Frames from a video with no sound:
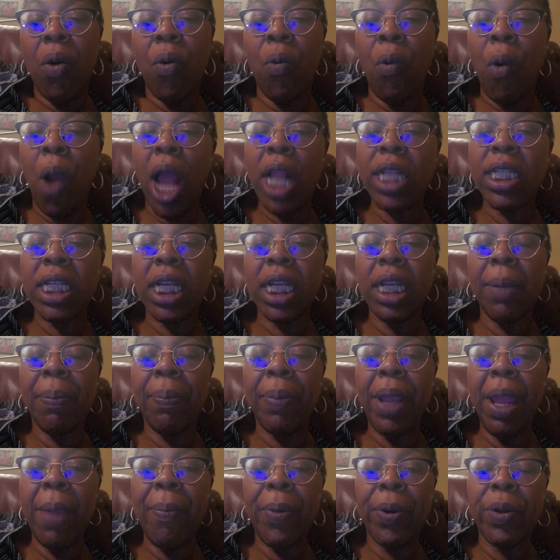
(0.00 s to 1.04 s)
Watching
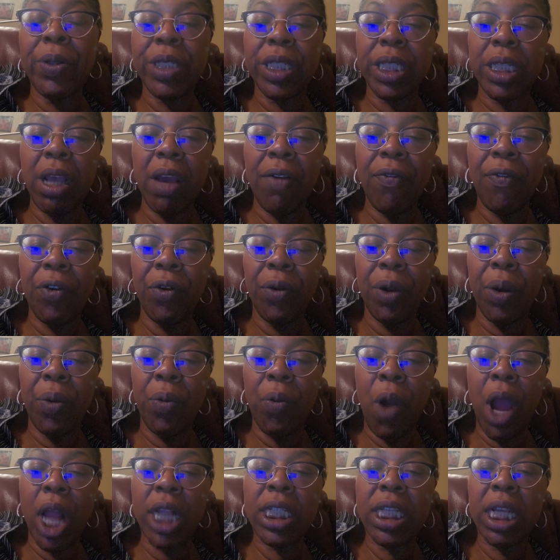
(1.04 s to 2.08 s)
people suffer and
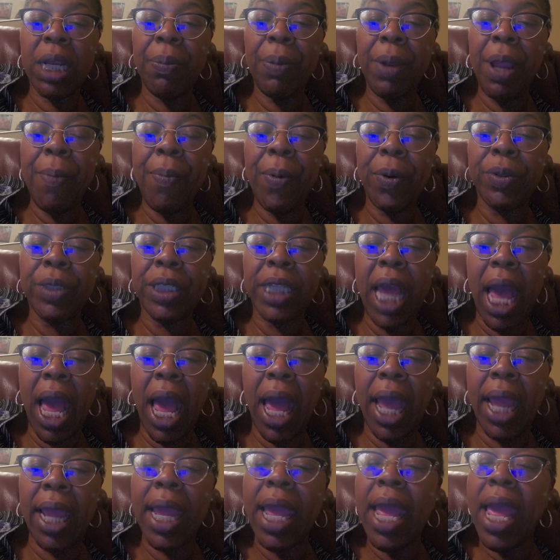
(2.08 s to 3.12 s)
watching people
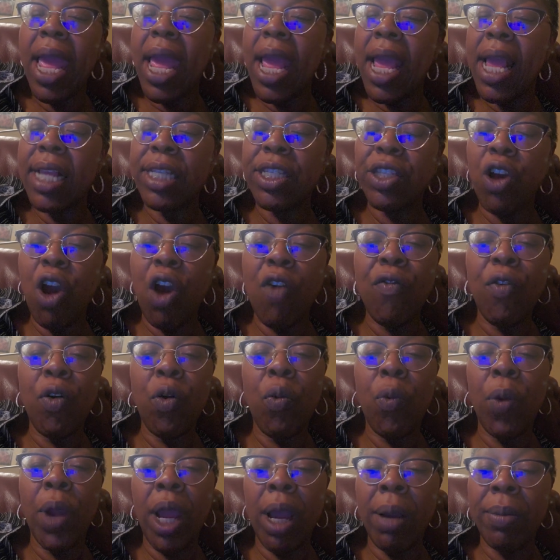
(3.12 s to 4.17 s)
die has
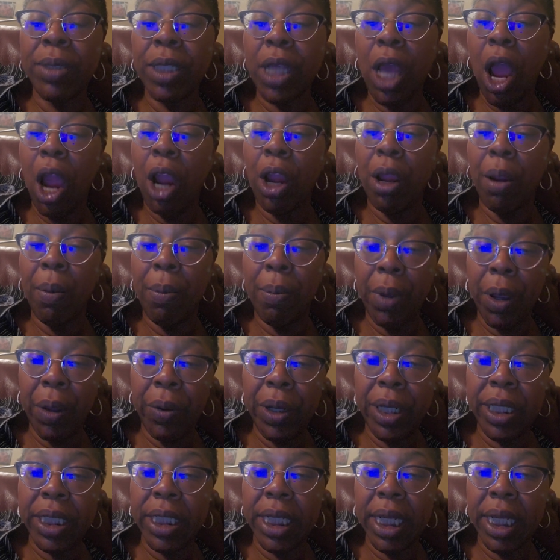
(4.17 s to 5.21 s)
overwhelmed our
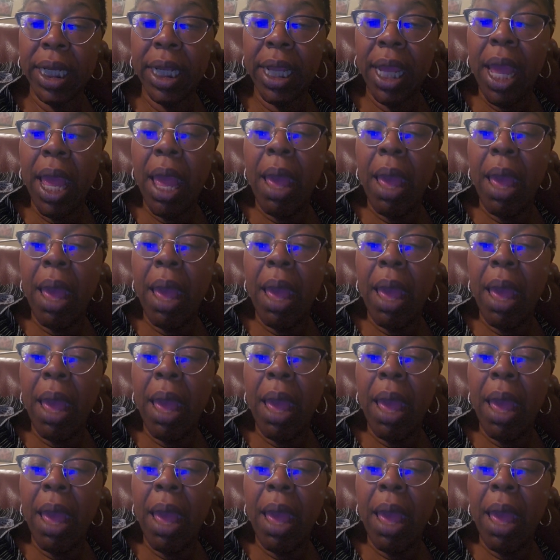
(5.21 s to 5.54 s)
community.